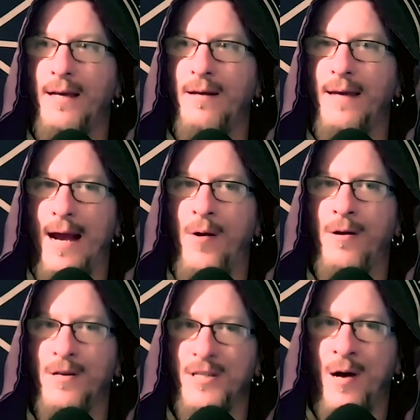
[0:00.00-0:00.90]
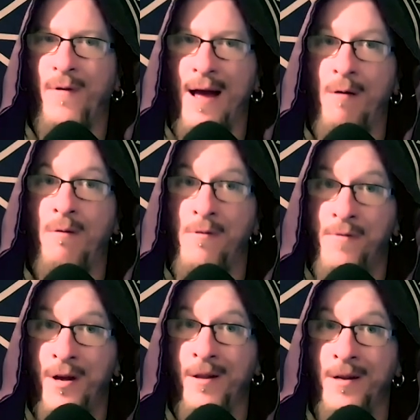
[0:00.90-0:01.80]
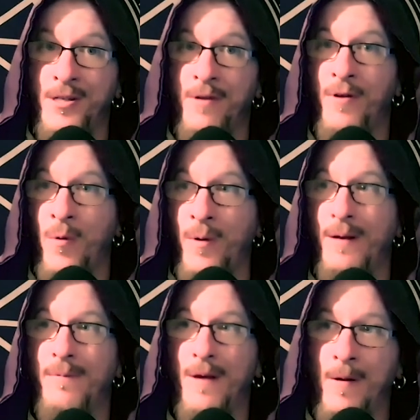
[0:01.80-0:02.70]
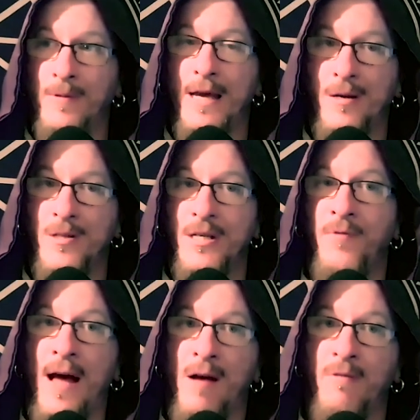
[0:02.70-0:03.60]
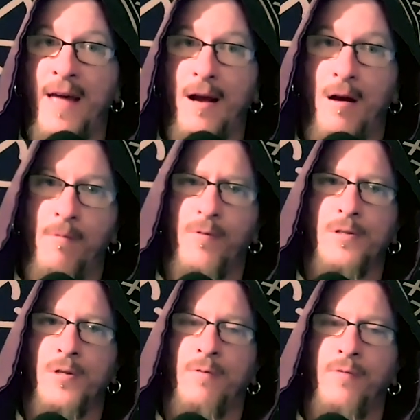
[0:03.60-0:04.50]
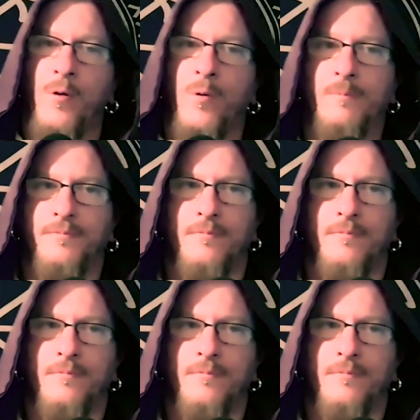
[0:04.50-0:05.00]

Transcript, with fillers: carry yourself out of the village, if you don't, you know, take yourself out of that comfort zone, if you don't